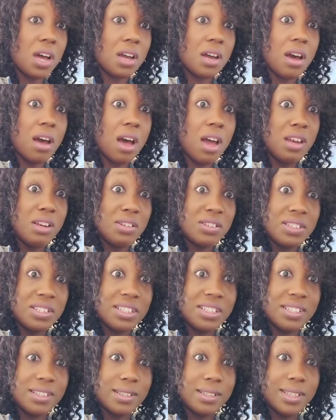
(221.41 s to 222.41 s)

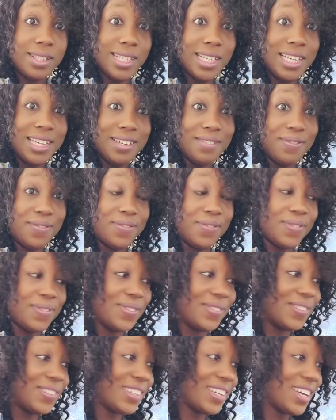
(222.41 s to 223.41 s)
callous thief
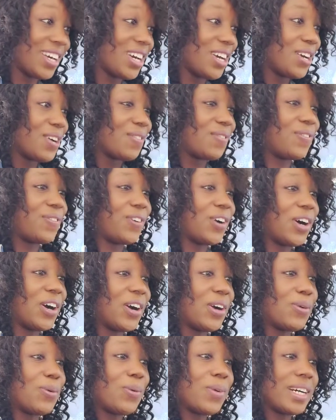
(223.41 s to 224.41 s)

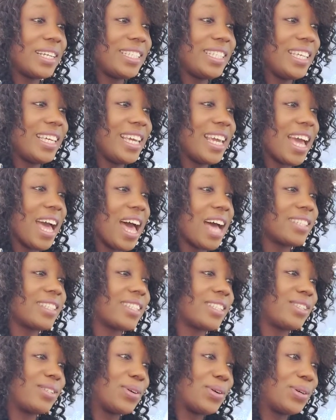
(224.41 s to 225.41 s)
for what he
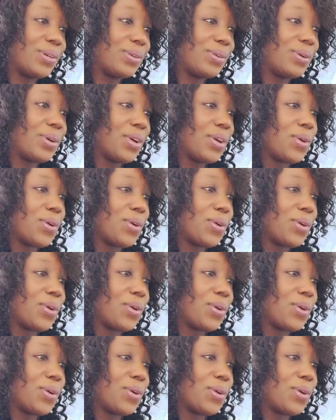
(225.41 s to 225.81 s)
has done,